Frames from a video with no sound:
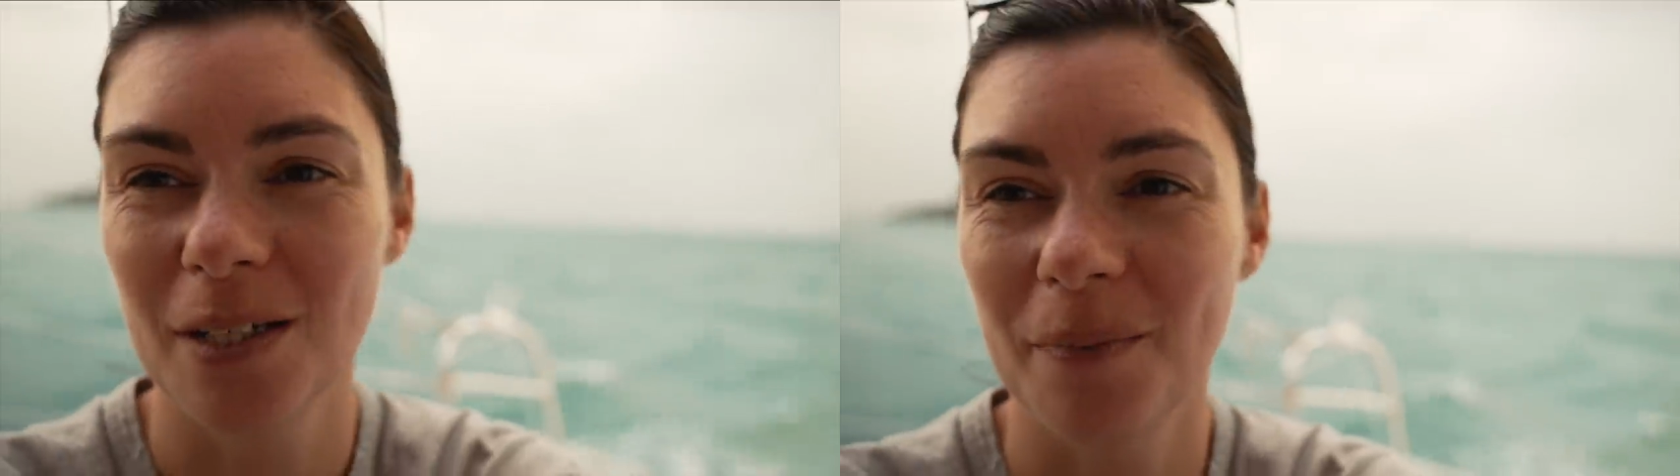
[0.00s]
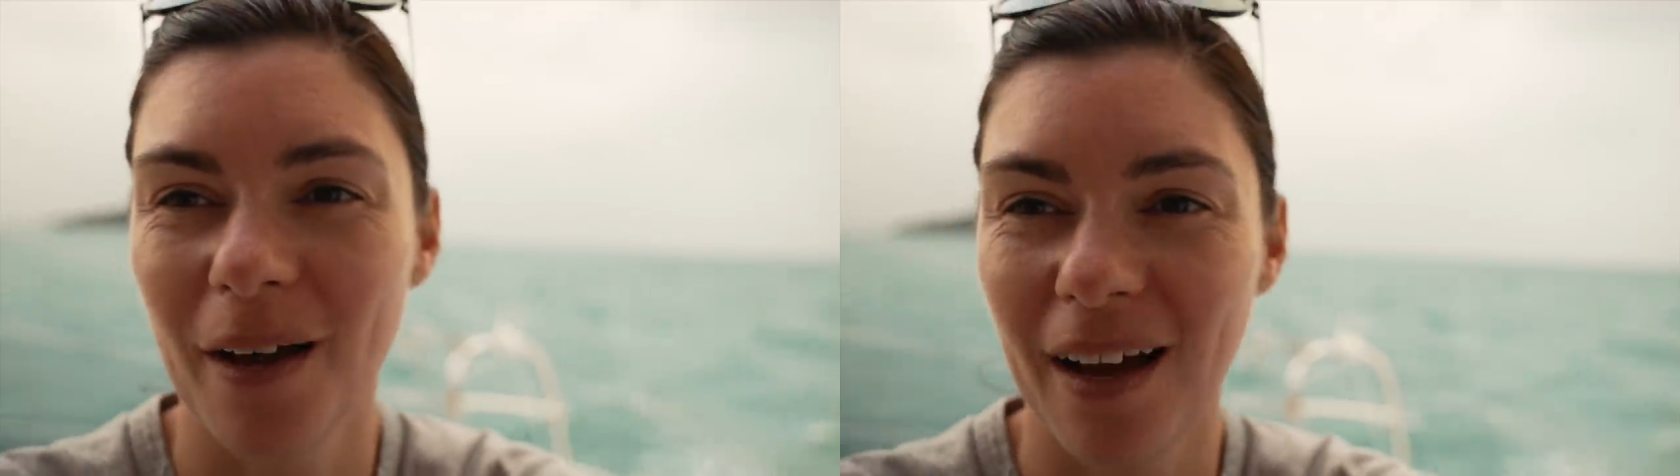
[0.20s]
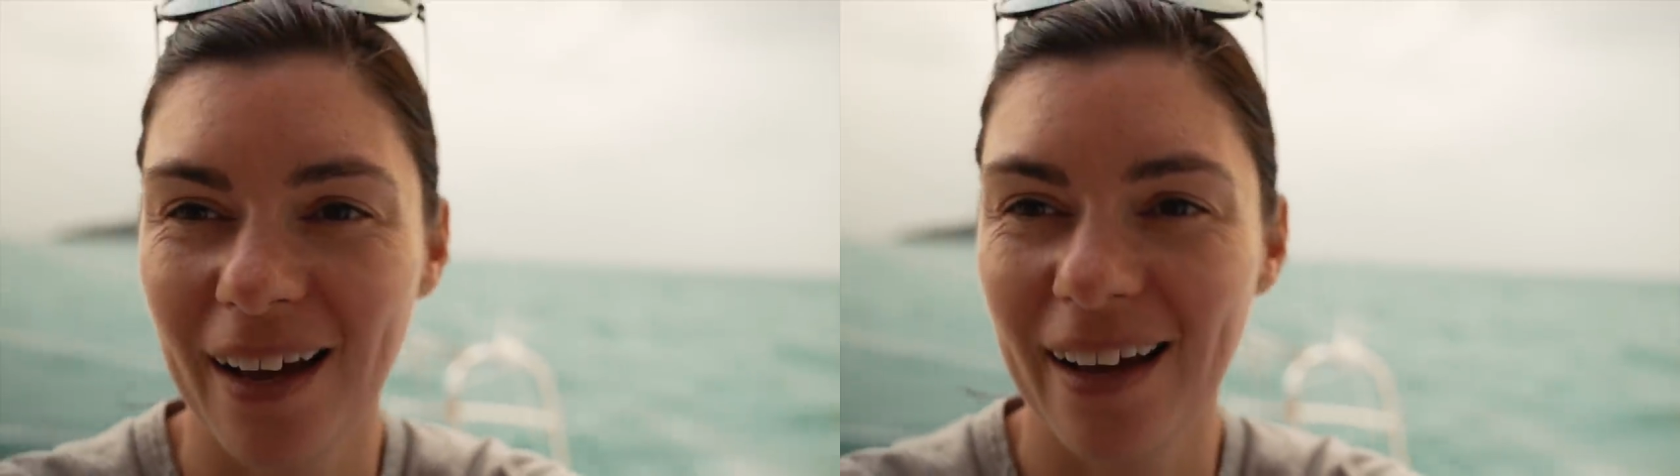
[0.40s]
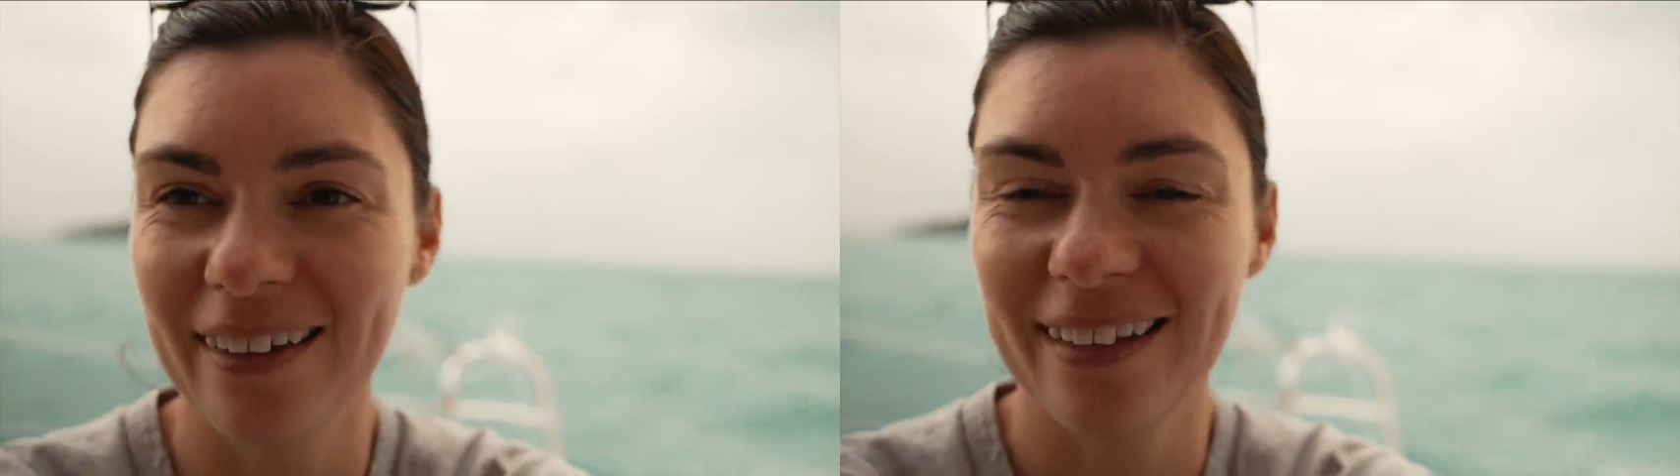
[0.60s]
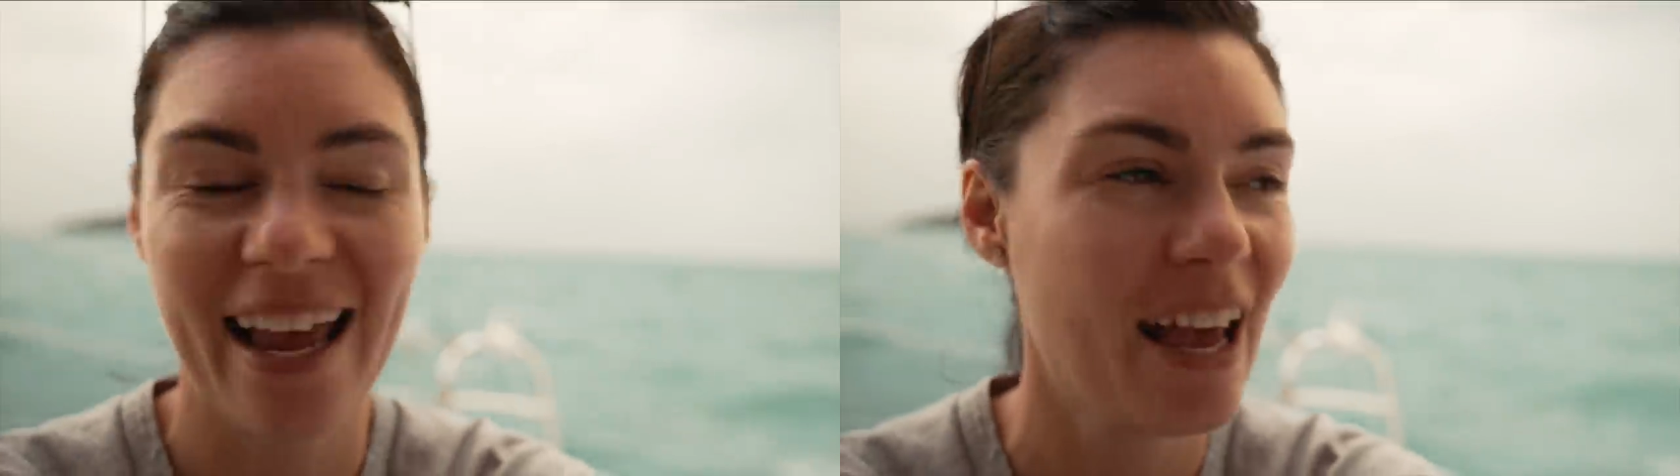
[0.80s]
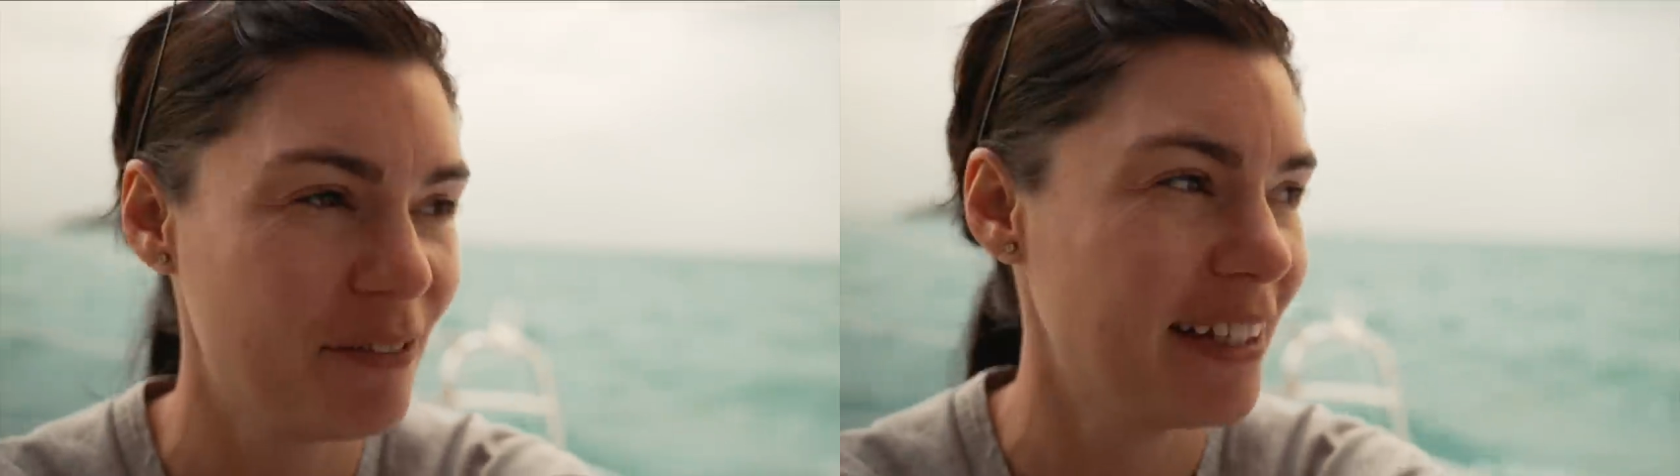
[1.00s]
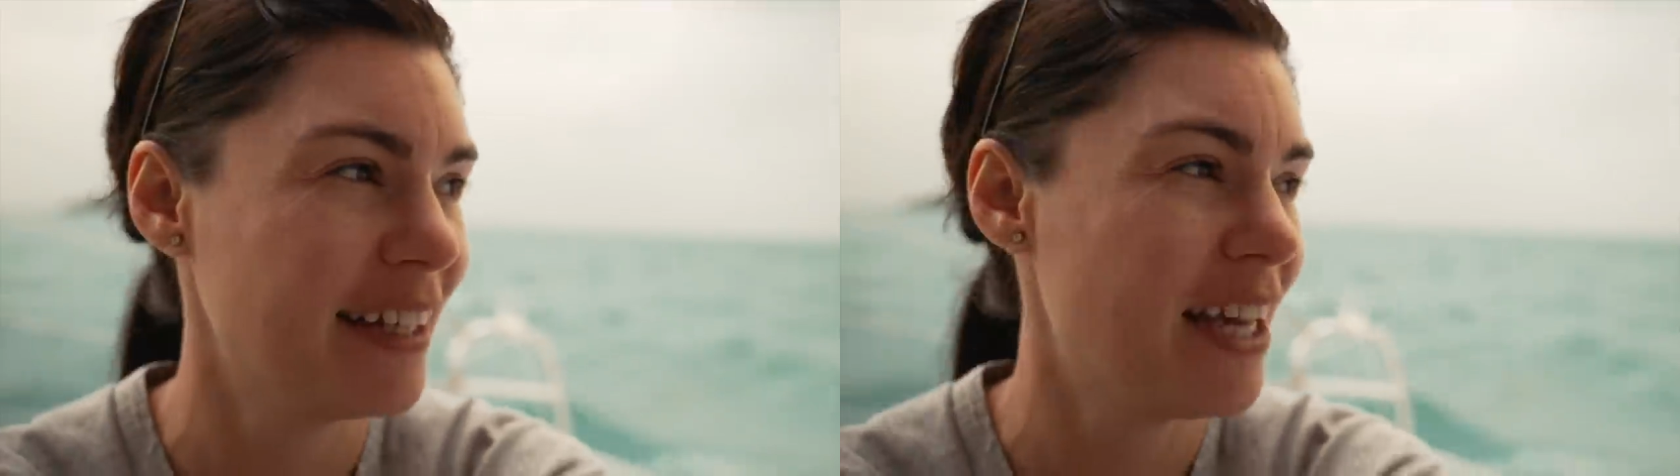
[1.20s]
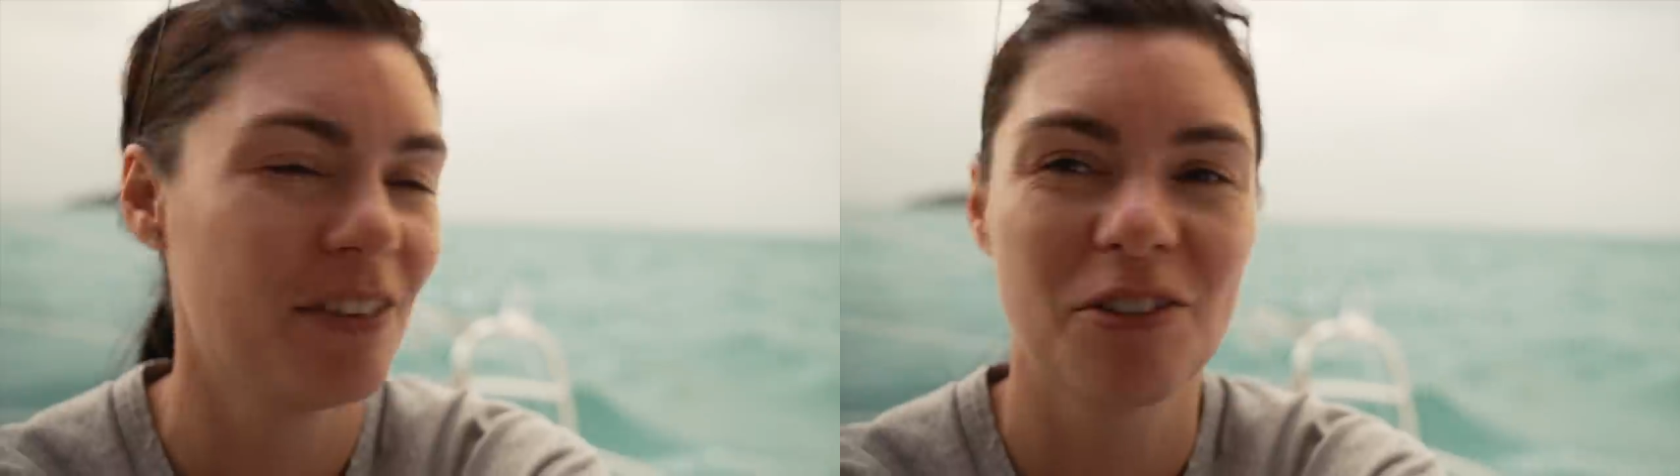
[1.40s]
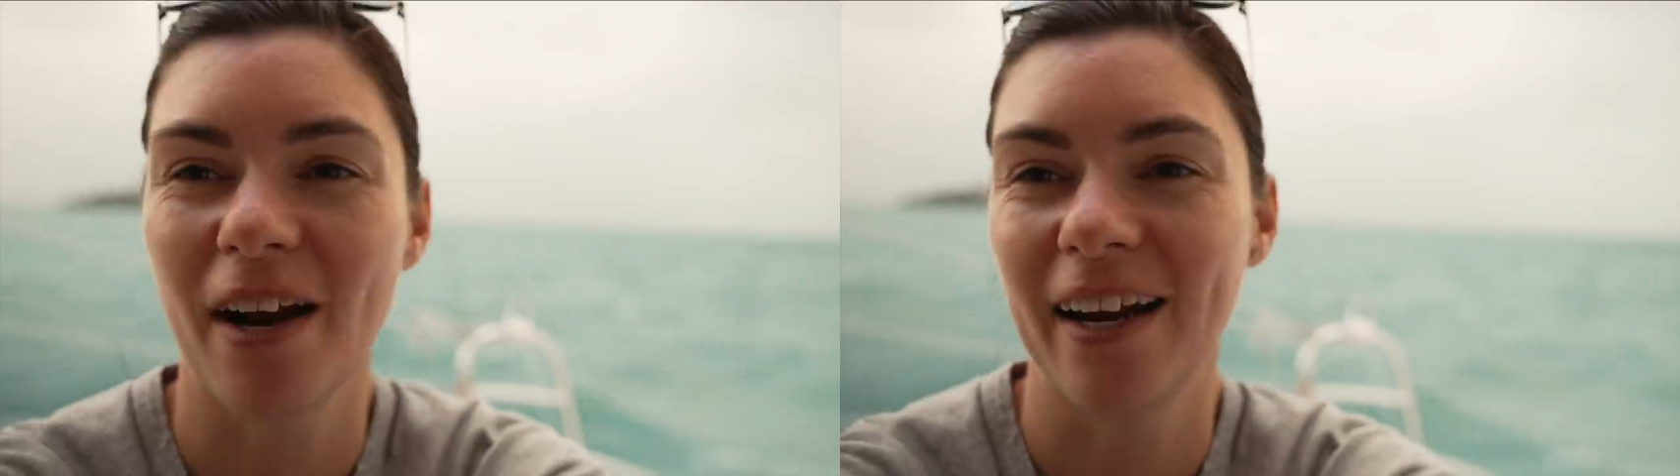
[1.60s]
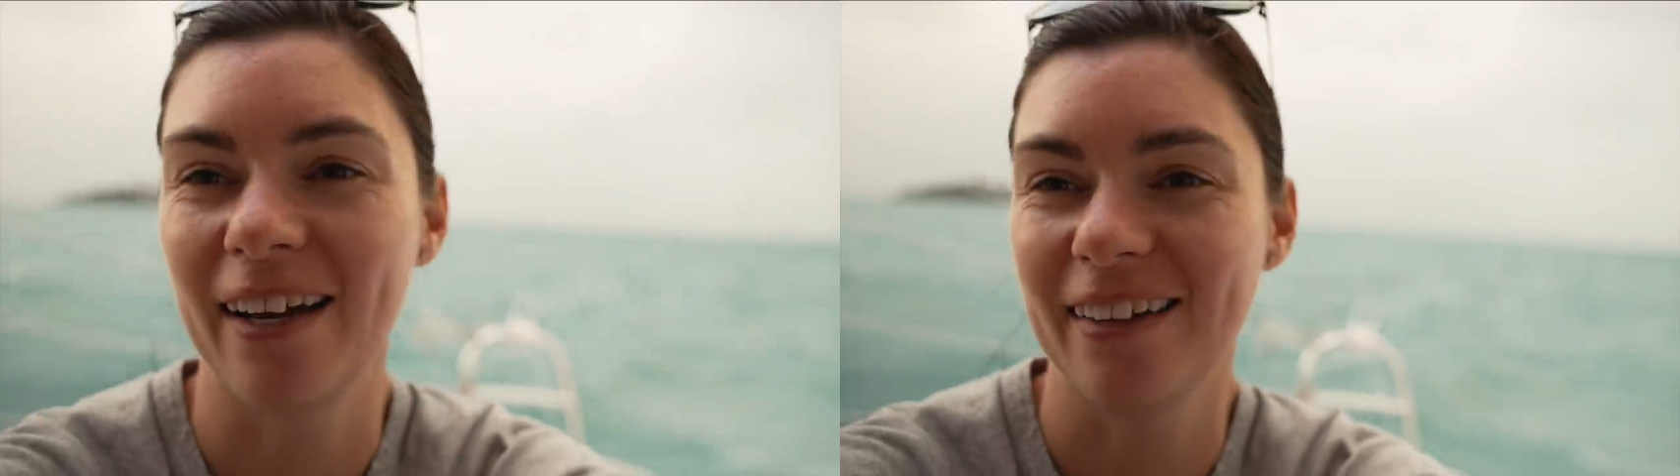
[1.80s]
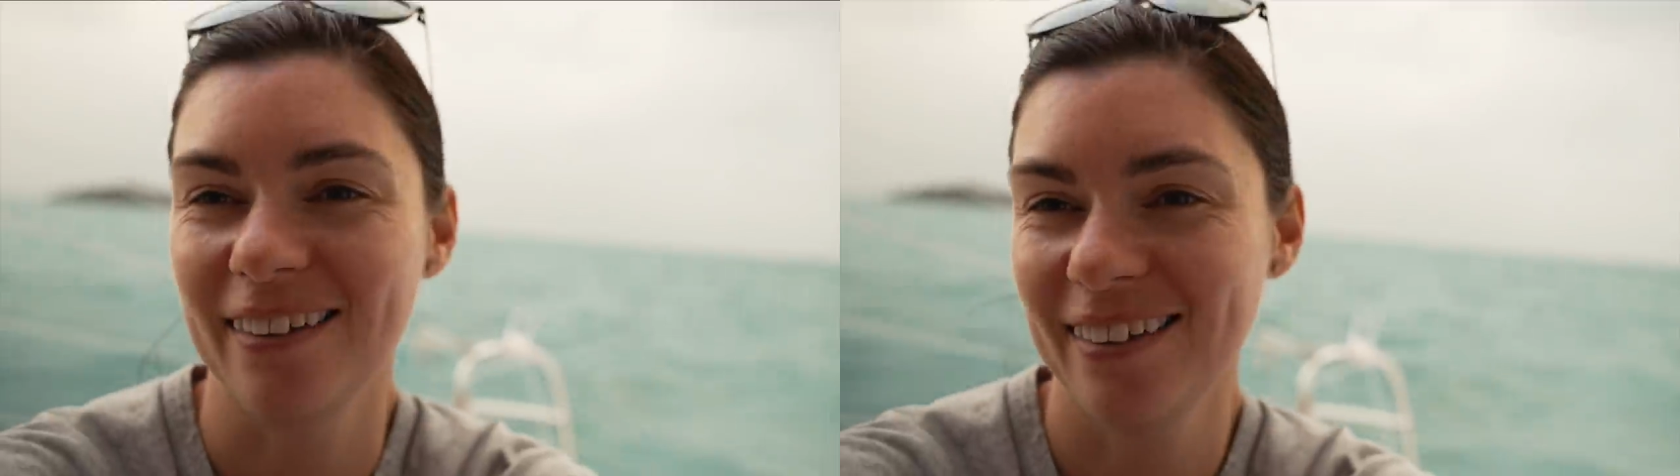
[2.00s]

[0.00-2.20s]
by heavy rain,